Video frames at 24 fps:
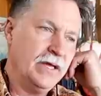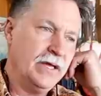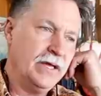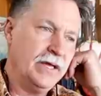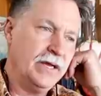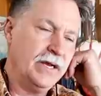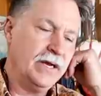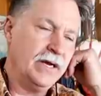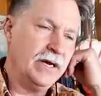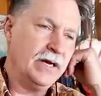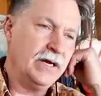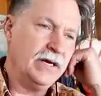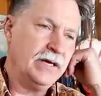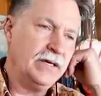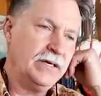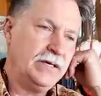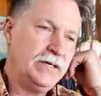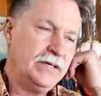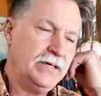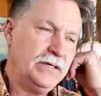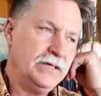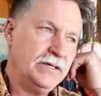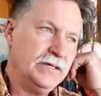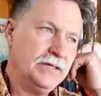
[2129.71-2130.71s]
and uh,
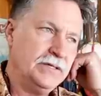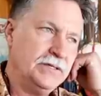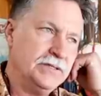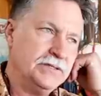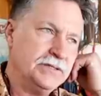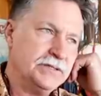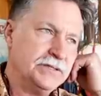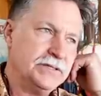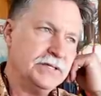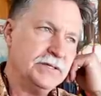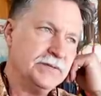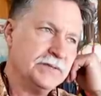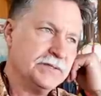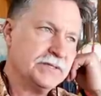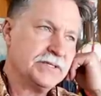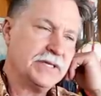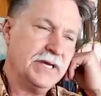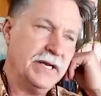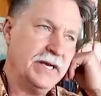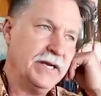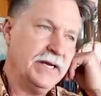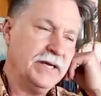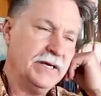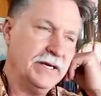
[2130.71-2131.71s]
she was
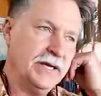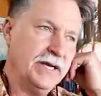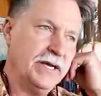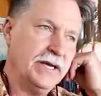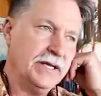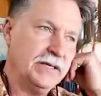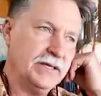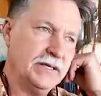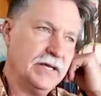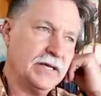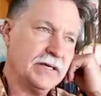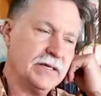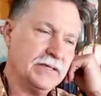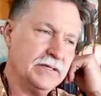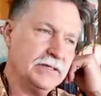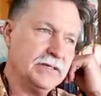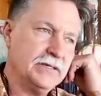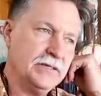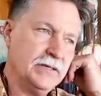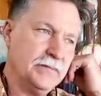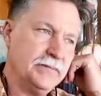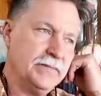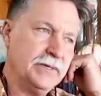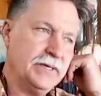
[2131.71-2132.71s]
kind of had like a
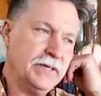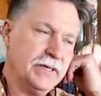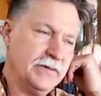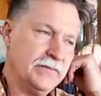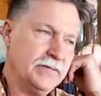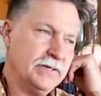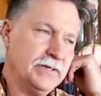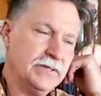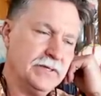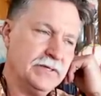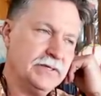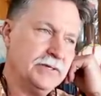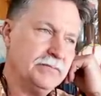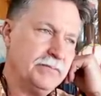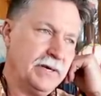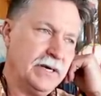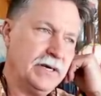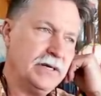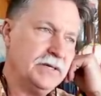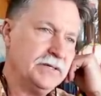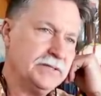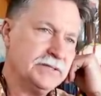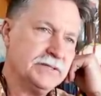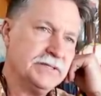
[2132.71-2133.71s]
little bit of a
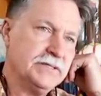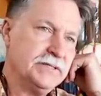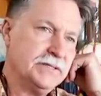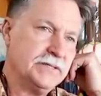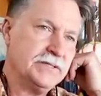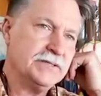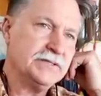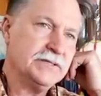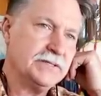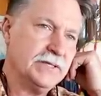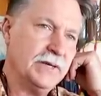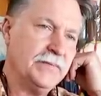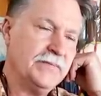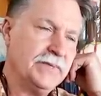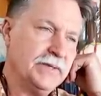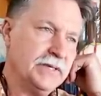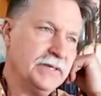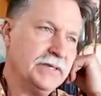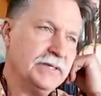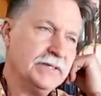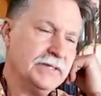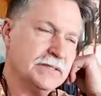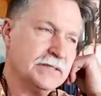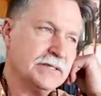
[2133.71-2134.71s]
palsy or
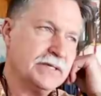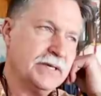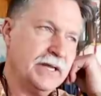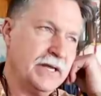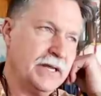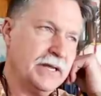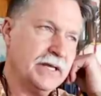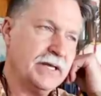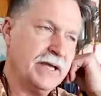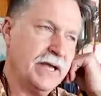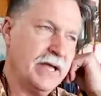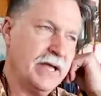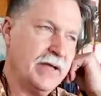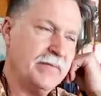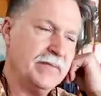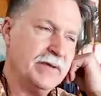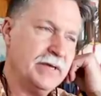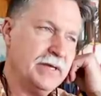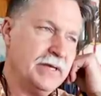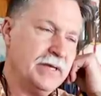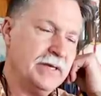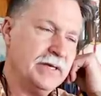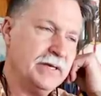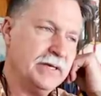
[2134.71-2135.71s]
something, and kind of came
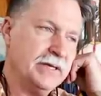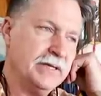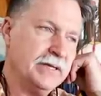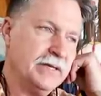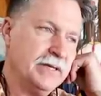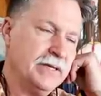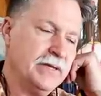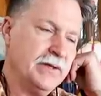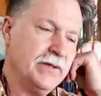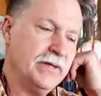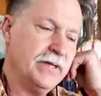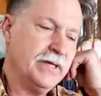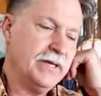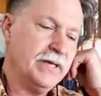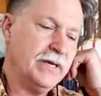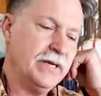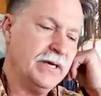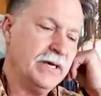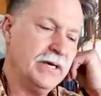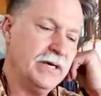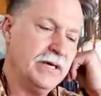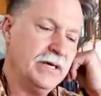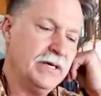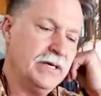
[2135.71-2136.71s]
in and and
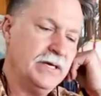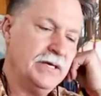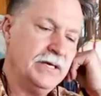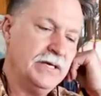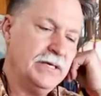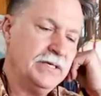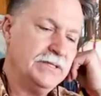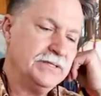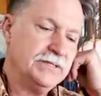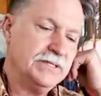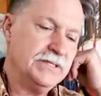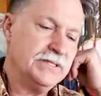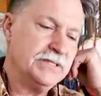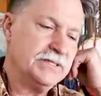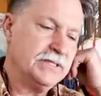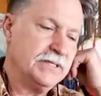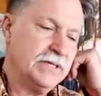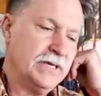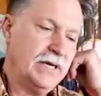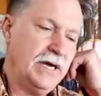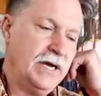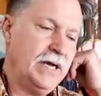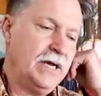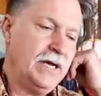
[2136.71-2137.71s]
uh, she
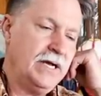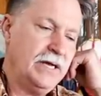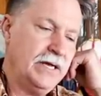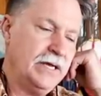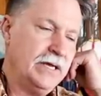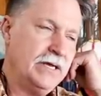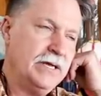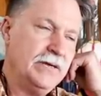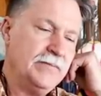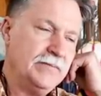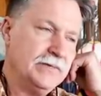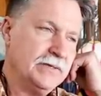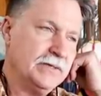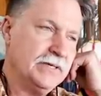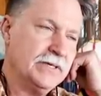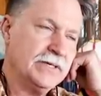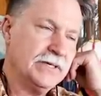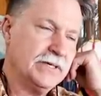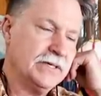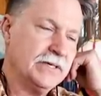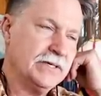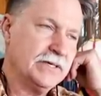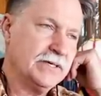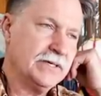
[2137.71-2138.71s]
said, "I am
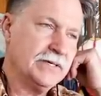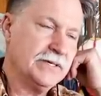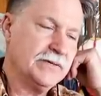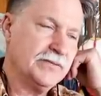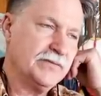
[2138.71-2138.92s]
looking."